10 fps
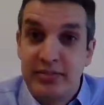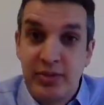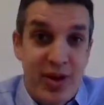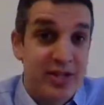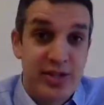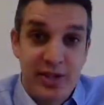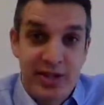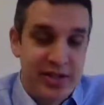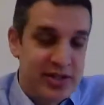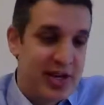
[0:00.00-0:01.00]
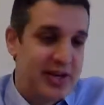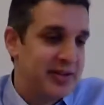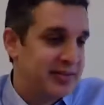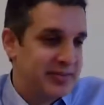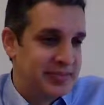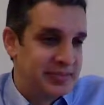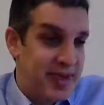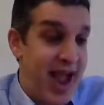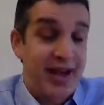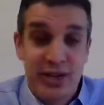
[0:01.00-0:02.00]
questions and
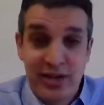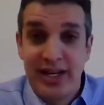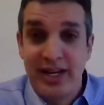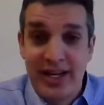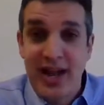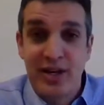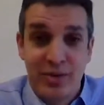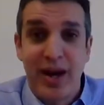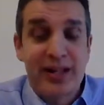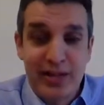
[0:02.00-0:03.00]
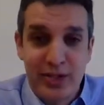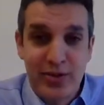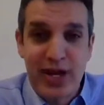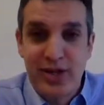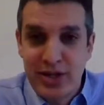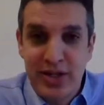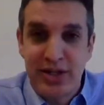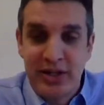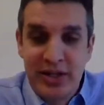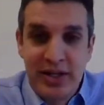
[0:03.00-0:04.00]
actually get directly to an engineer.